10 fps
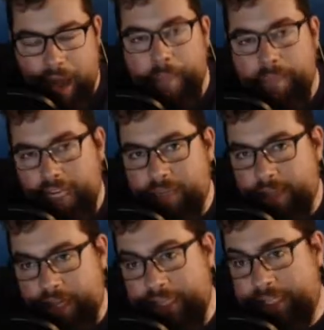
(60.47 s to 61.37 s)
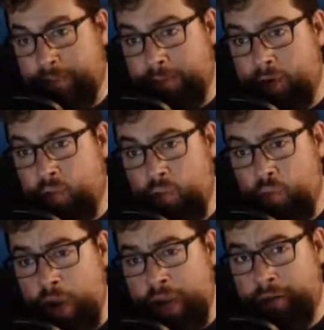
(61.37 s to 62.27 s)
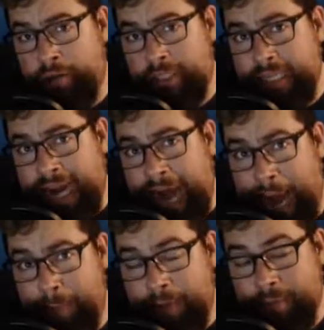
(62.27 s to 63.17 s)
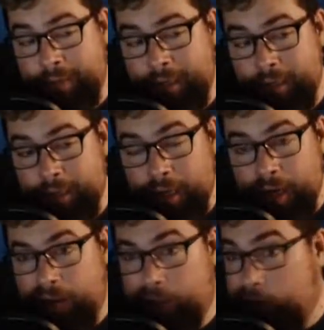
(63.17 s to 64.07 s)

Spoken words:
Makes me think something weird's gonna happen. But